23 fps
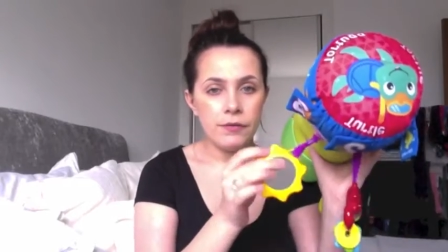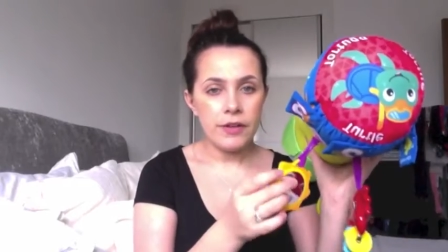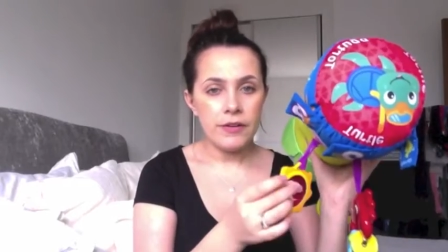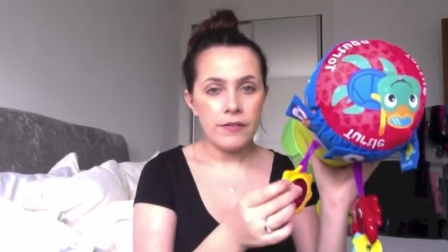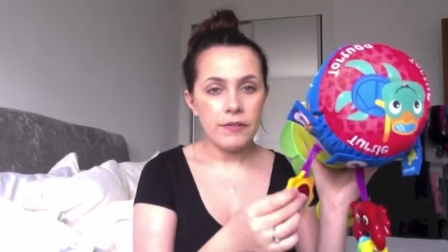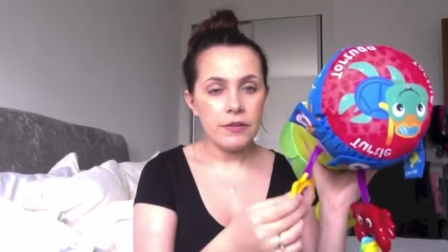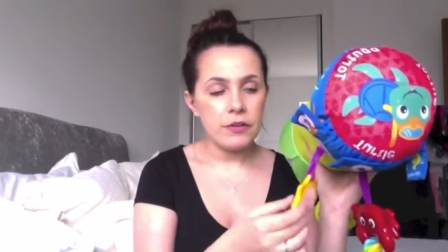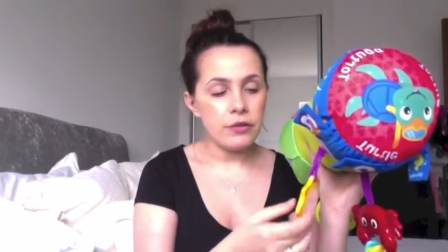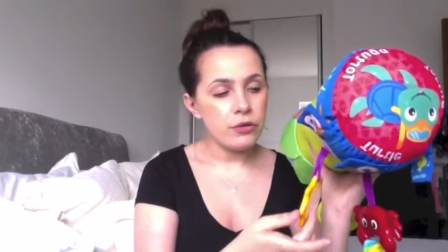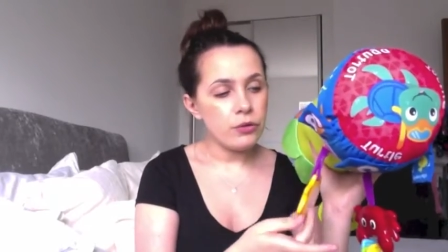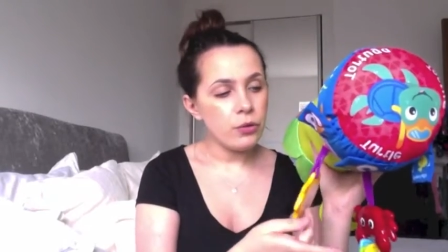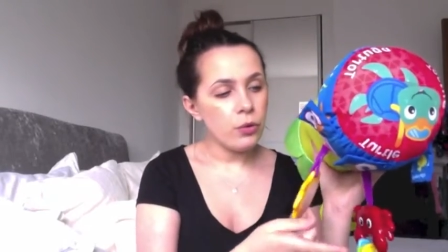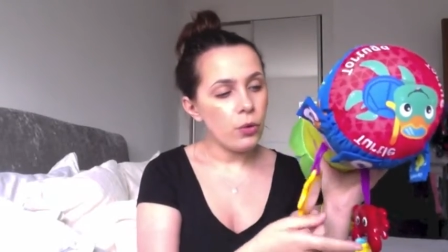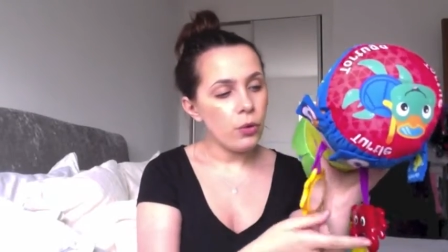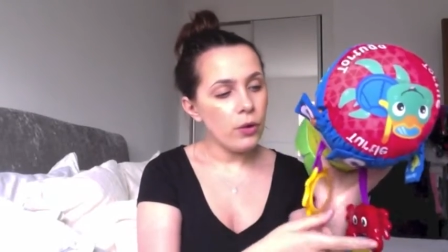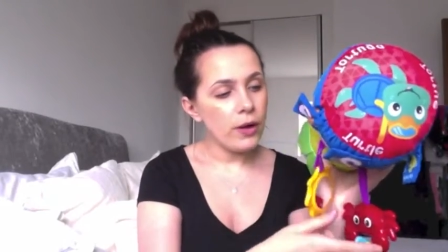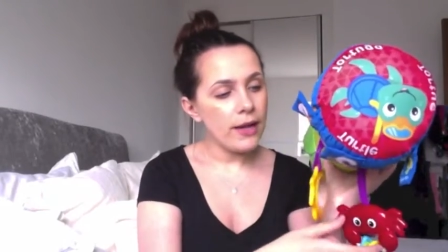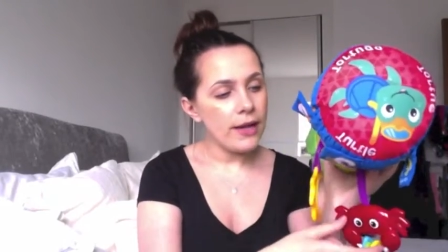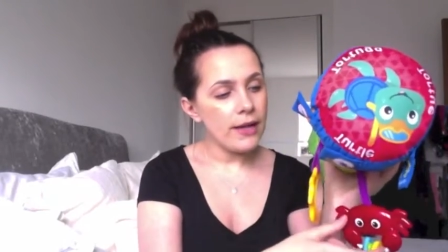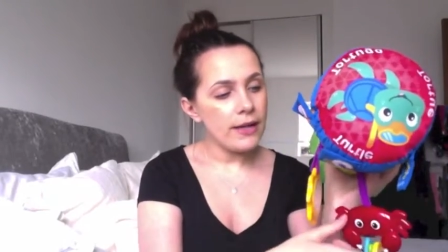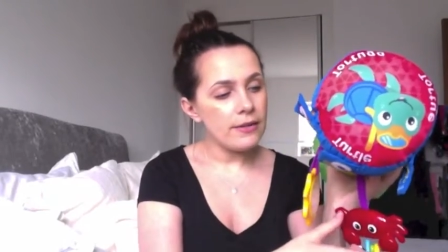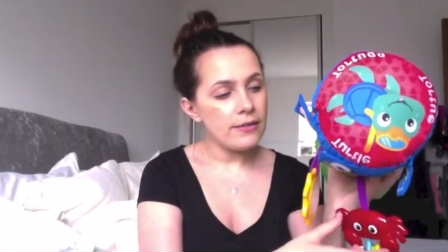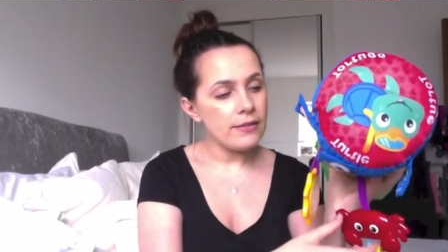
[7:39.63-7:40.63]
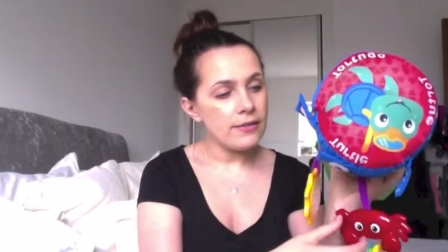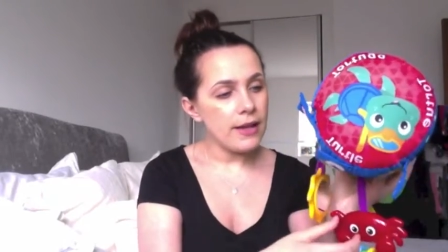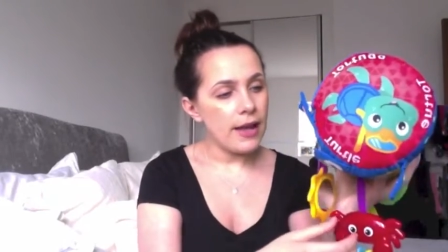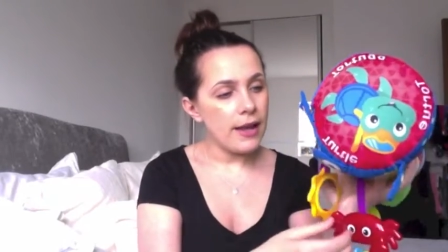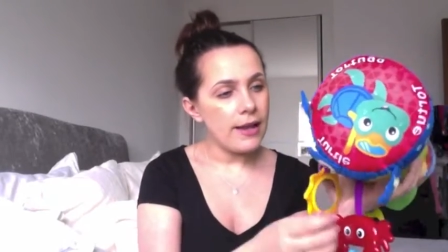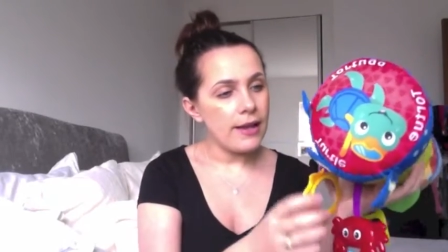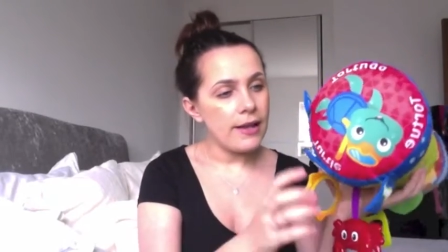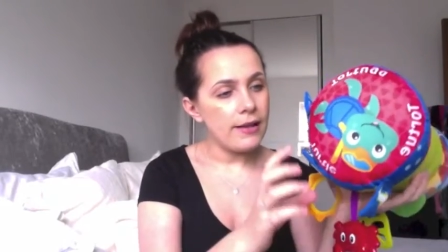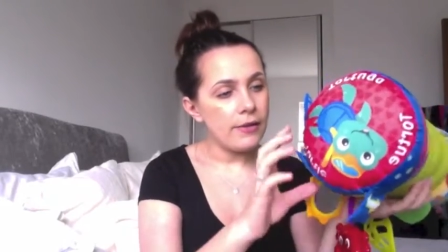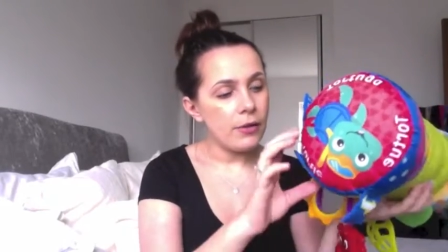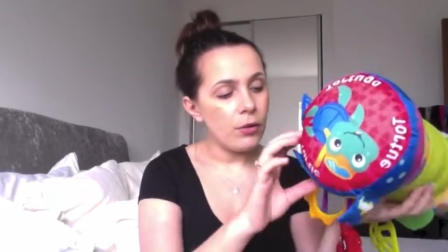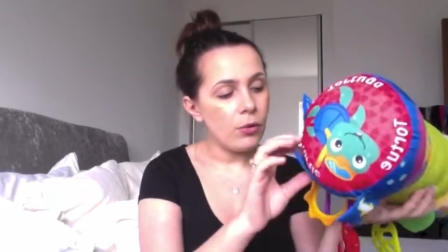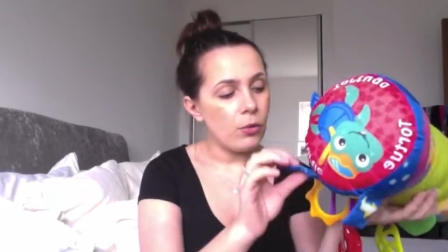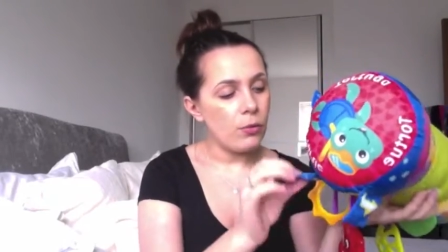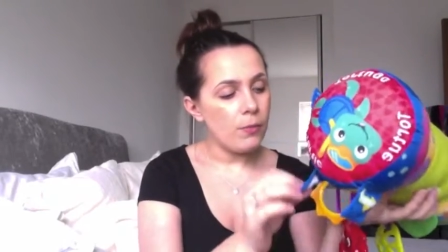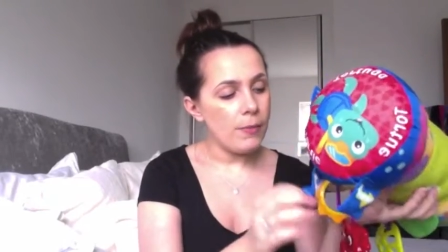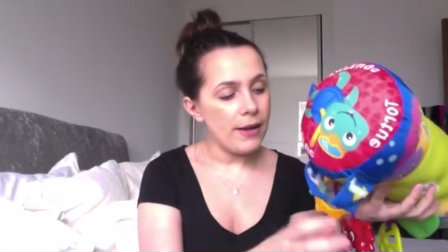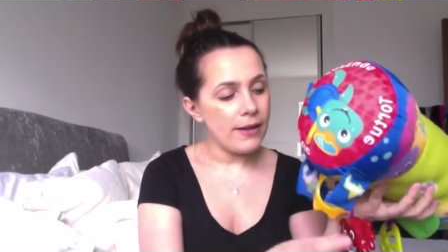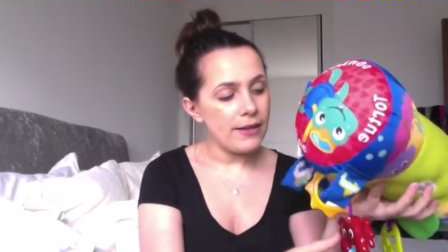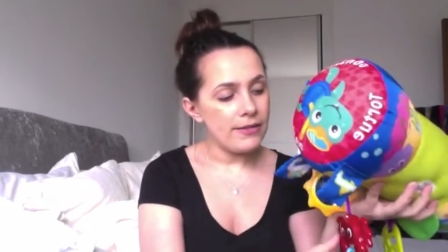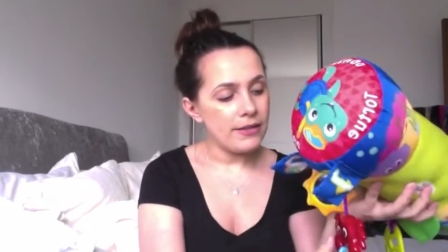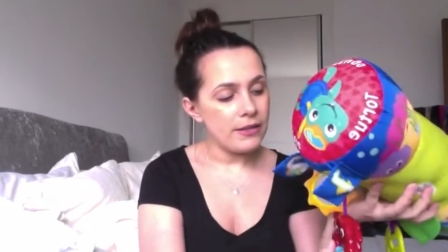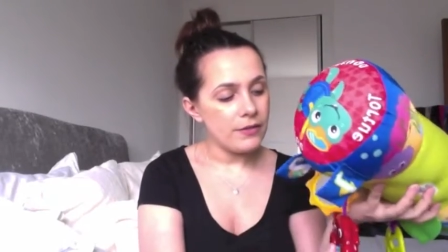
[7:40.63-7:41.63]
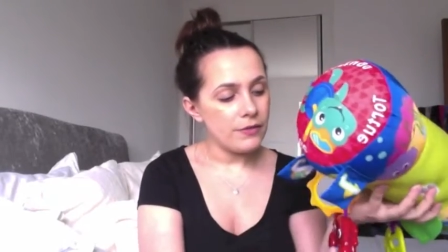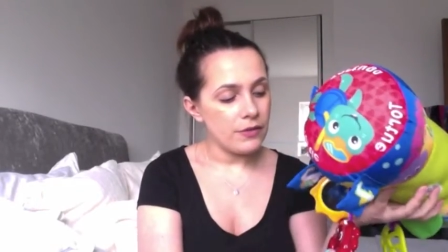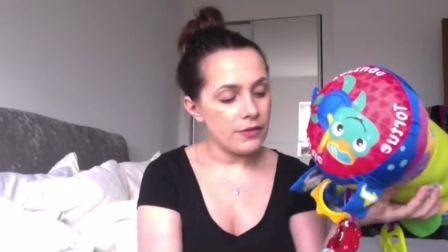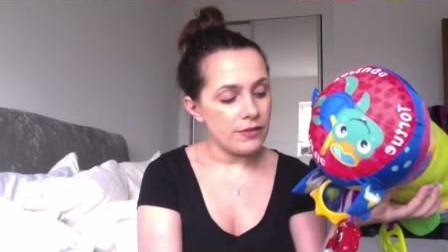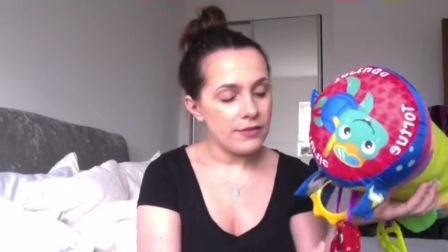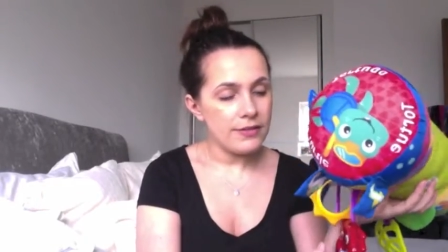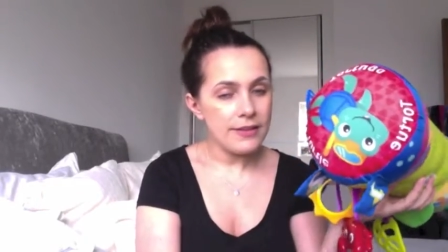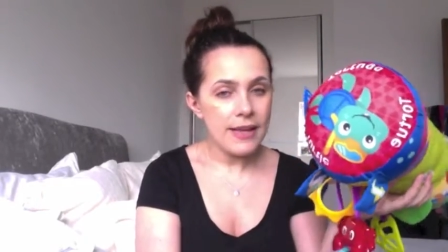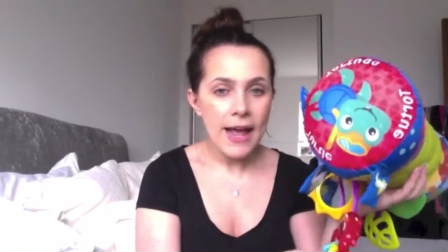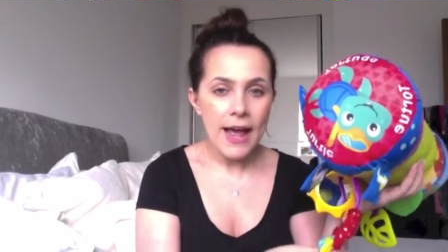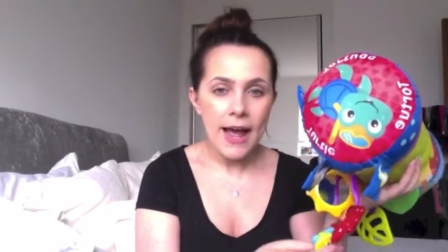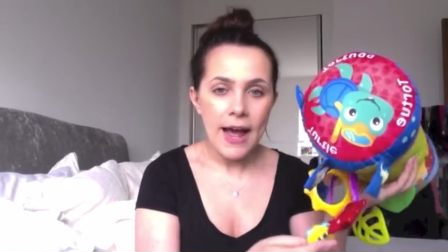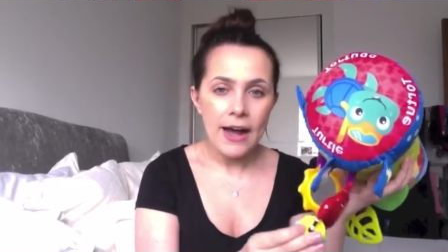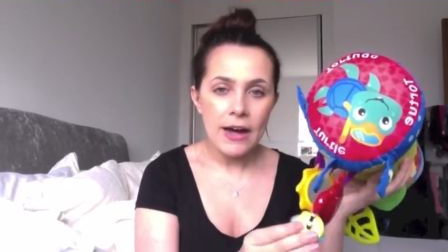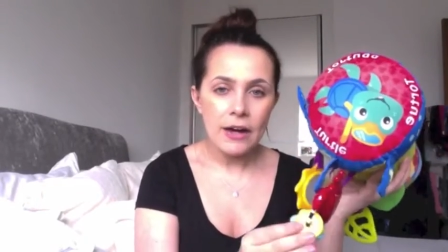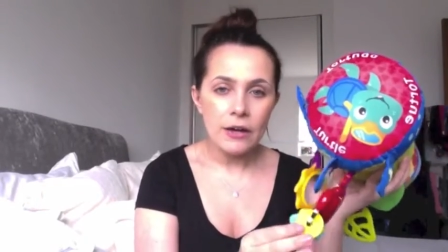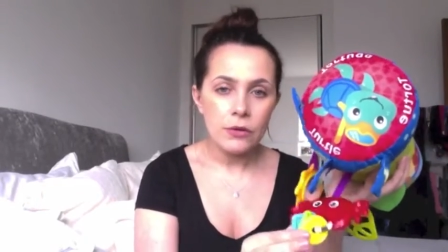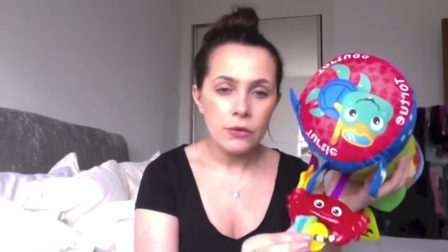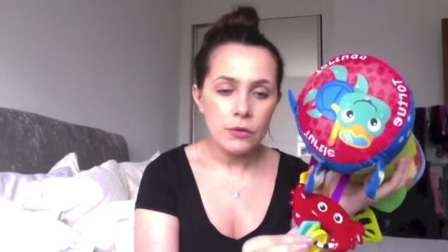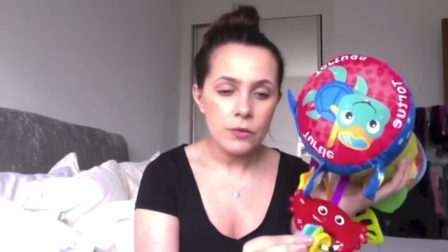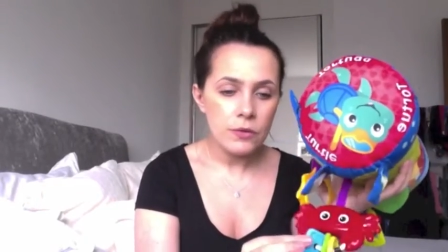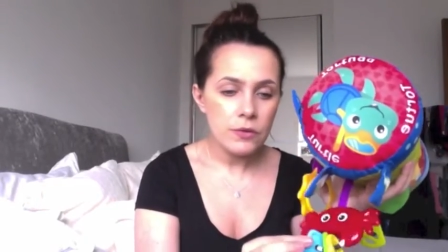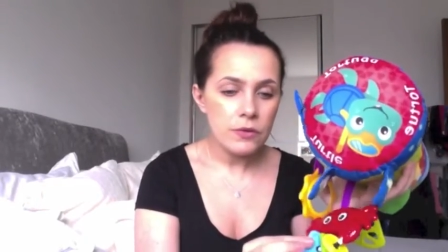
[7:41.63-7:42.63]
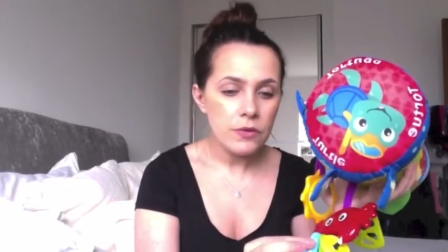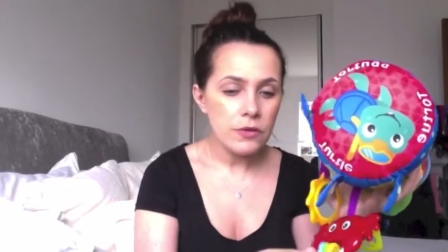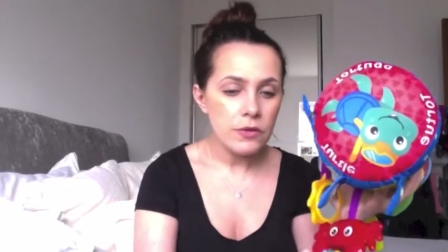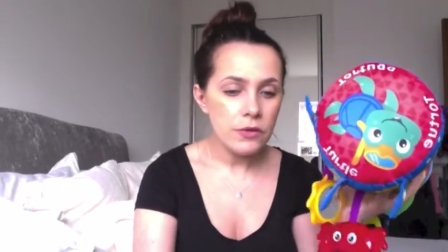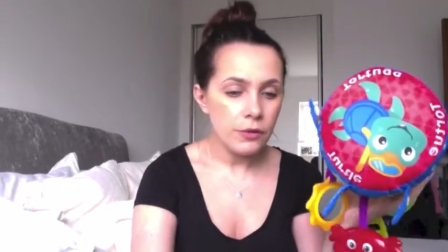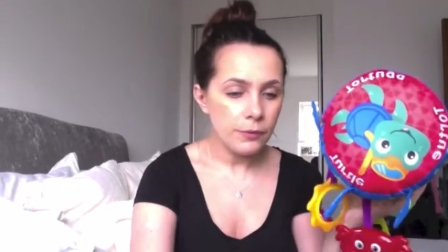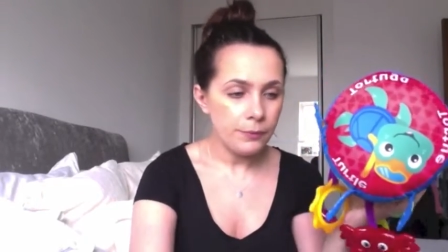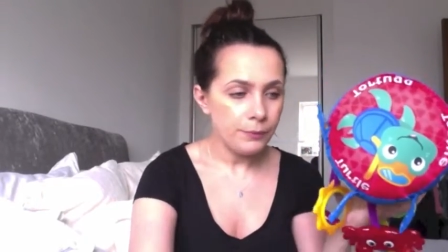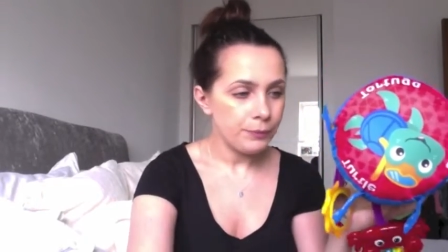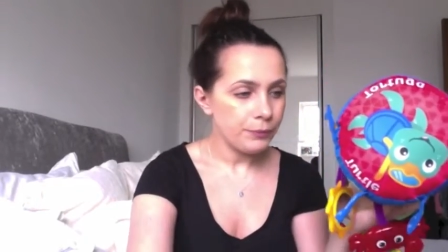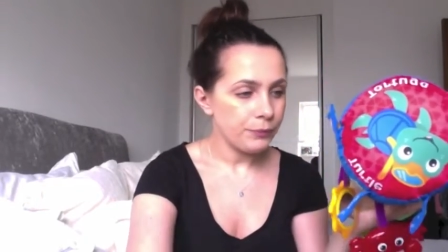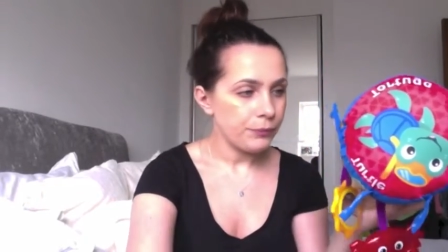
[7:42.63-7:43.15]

different toys and it all makes different sounds.